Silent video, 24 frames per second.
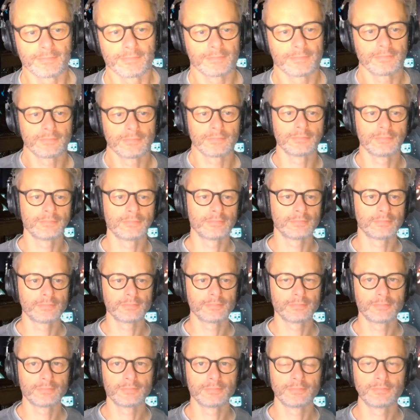
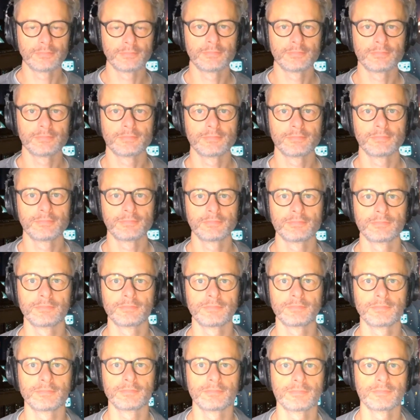
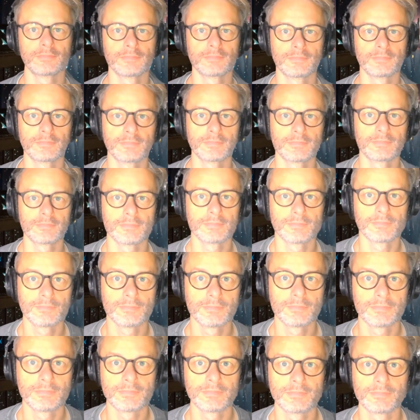
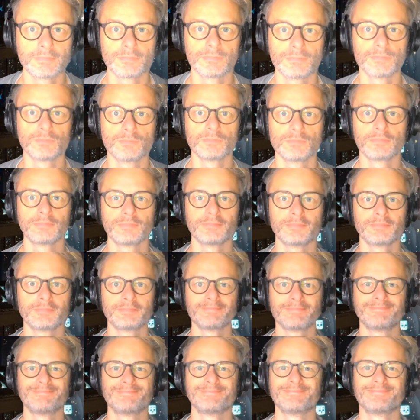
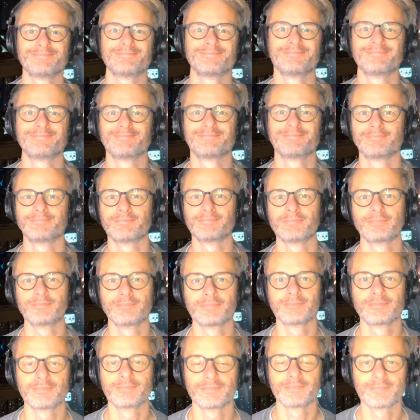
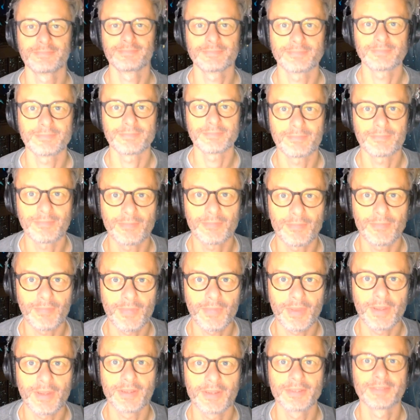
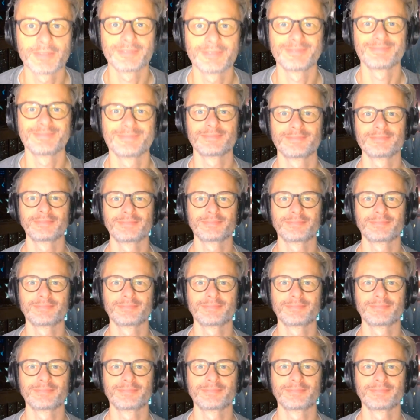(silent)